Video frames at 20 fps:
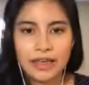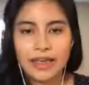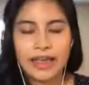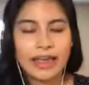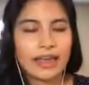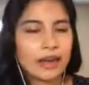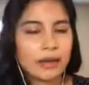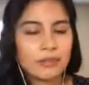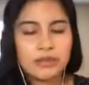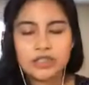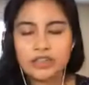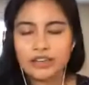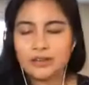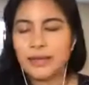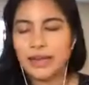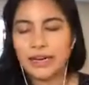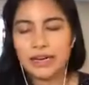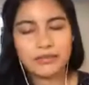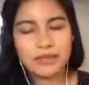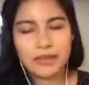And I'm sure
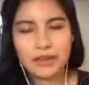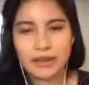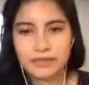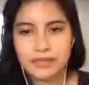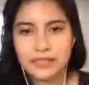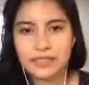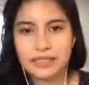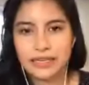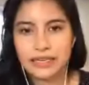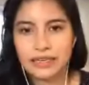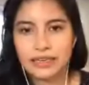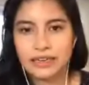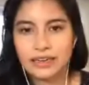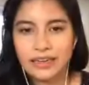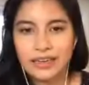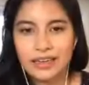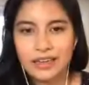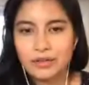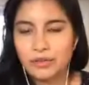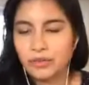many of you have seen
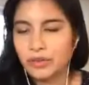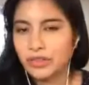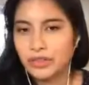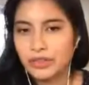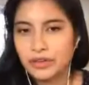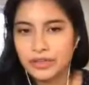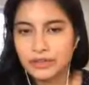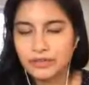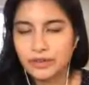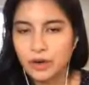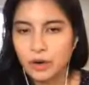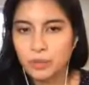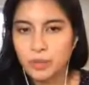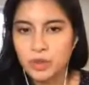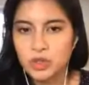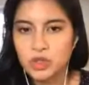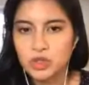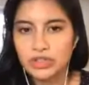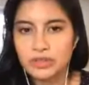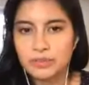with the different open
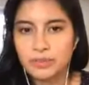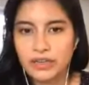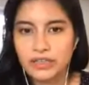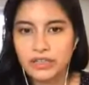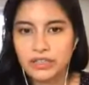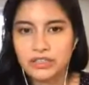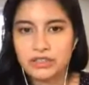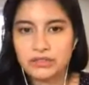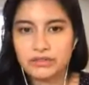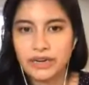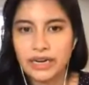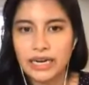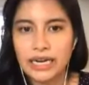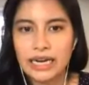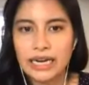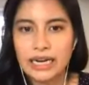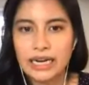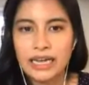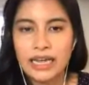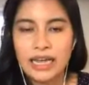source projects you're
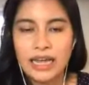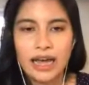running,